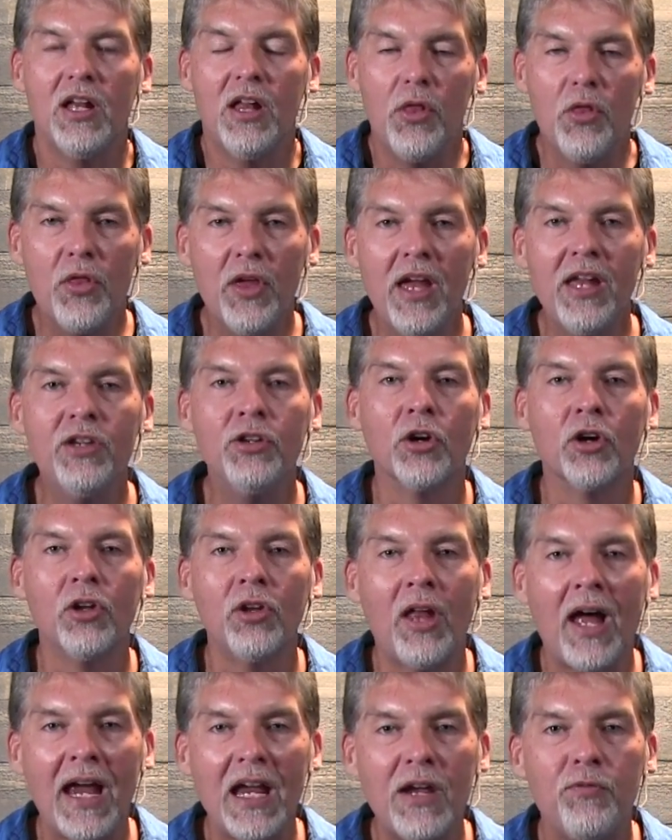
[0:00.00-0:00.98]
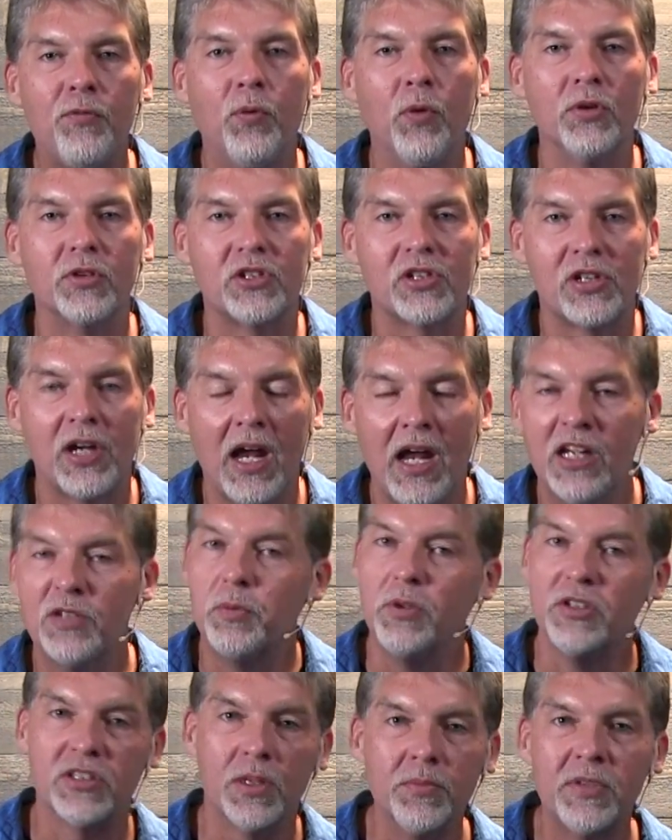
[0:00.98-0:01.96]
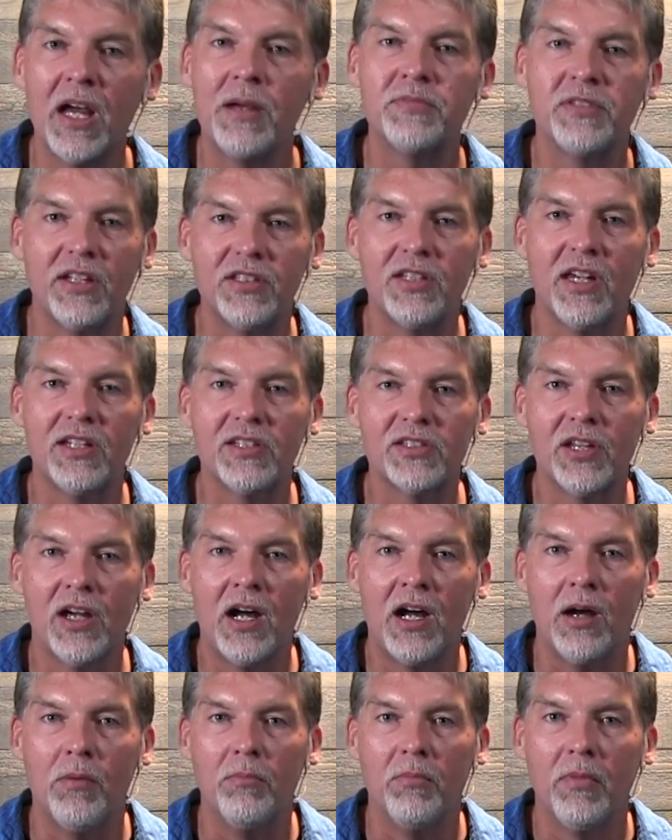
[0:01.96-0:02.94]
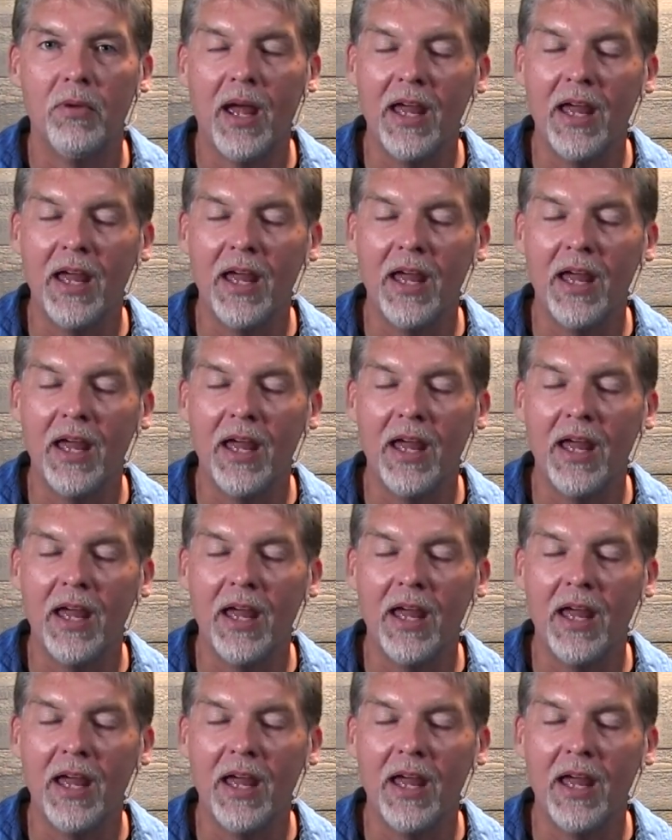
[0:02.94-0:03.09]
then your life will change. But sometimes that takes time.